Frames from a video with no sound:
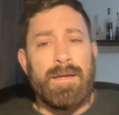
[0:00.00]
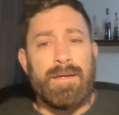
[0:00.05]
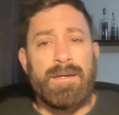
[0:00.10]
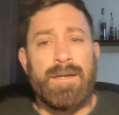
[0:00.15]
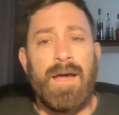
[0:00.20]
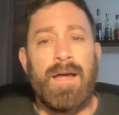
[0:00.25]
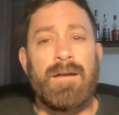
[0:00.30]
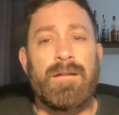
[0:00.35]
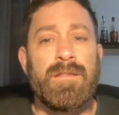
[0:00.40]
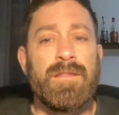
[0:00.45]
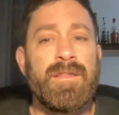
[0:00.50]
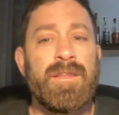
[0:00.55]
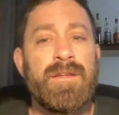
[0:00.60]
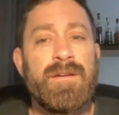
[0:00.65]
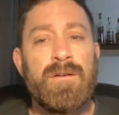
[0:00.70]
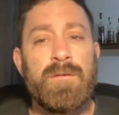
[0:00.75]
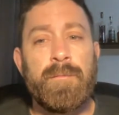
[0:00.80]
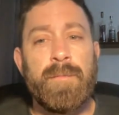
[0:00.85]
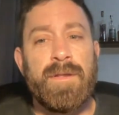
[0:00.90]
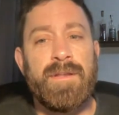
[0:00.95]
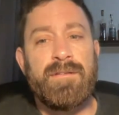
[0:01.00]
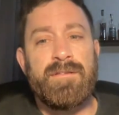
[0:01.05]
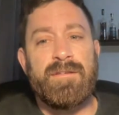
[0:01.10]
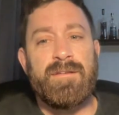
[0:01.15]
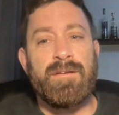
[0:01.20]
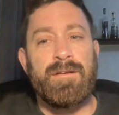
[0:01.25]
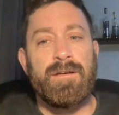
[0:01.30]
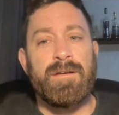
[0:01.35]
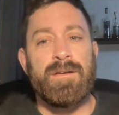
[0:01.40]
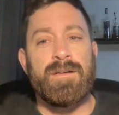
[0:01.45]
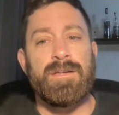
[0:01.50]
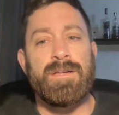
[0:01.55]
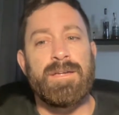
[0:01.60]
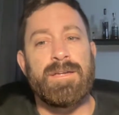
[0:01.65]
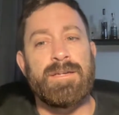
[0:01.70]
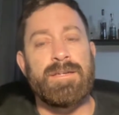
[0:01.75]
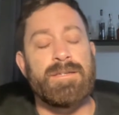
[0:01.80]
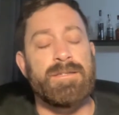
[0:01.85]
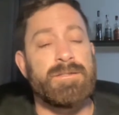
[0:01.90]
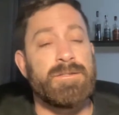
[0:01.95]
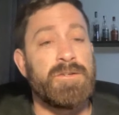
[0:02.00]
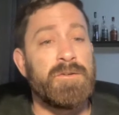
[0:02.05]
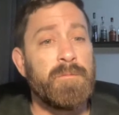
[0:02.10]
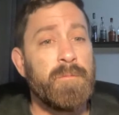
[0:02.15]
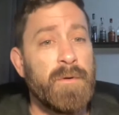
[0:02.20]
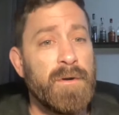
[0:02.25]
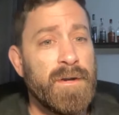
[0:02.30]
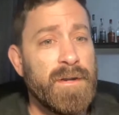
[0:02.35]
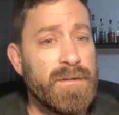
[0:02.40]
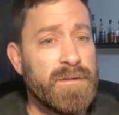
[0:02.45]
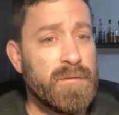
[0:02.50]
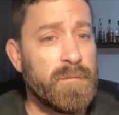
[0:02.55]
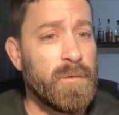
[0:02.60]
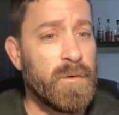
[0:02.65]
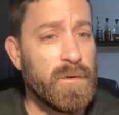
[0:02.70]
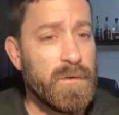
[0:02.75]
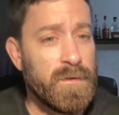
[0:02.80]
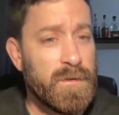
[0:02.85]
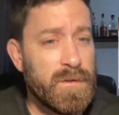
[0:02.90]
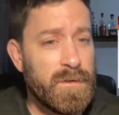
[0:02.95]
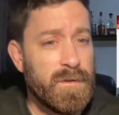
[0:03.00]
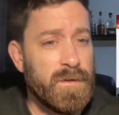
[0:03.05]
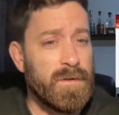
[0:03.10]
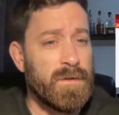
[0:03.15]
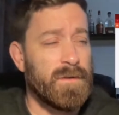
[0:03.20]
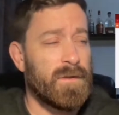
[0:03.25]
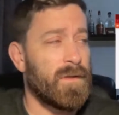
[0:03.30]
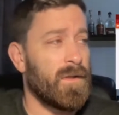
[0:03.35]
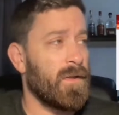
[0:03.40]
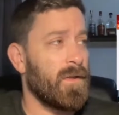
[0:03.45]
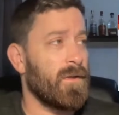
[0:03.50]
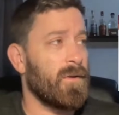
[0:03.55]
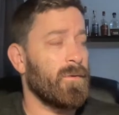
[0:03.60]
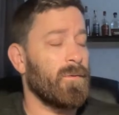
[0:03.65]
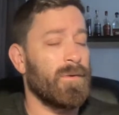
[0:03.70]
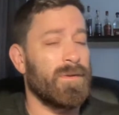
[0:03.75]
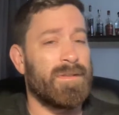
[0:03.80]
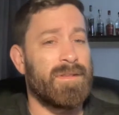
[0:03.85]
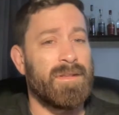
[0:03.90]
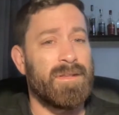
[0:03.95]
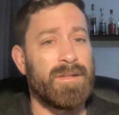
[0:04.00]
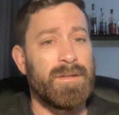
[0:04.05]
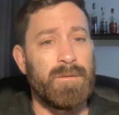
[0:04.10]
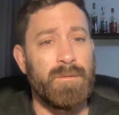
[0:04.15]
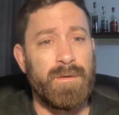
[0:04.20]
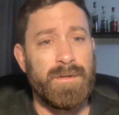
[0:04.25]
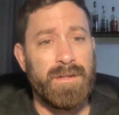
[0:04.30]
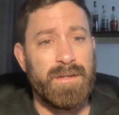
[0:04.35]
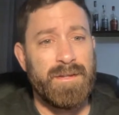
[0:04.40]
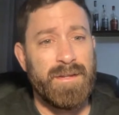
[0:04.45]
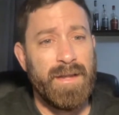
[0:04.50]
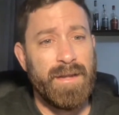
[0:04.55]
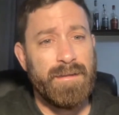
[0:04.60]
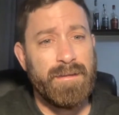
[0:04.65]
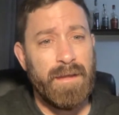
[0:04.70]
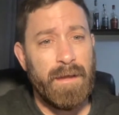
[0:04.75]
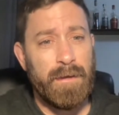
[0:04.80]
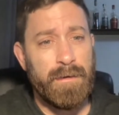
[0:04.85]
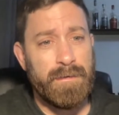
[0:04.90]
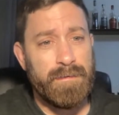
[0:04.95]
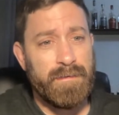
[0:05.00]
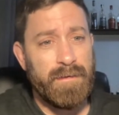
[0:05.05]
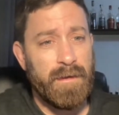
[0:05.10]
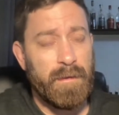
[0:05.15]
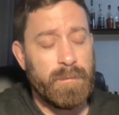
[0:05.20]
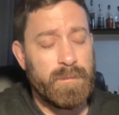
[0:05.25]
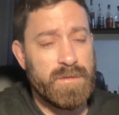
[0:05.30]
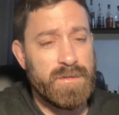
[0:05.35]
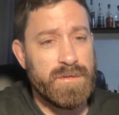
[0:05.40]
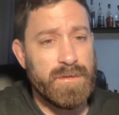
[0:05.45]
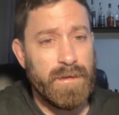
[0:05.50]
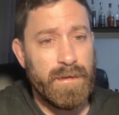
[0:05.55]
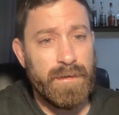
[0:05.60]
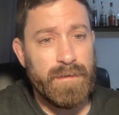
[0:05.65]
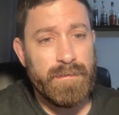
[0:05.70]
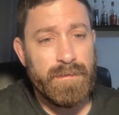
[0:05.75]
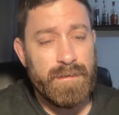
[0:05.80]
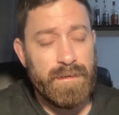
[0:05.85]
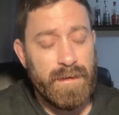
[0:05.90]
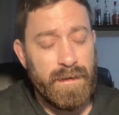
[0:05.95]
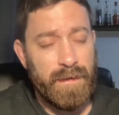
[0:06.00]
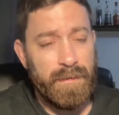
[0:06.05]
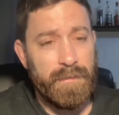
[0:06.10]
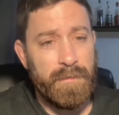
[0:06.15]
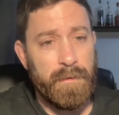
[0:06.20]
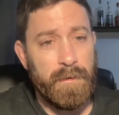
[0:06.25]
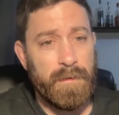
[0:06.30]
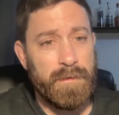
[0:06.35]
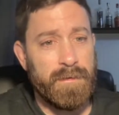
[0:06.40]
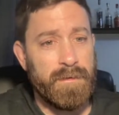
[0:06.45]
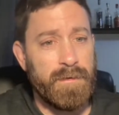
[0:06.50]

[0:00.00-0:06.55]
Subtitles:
got a little bit too predictable with the takedown attempts. I thought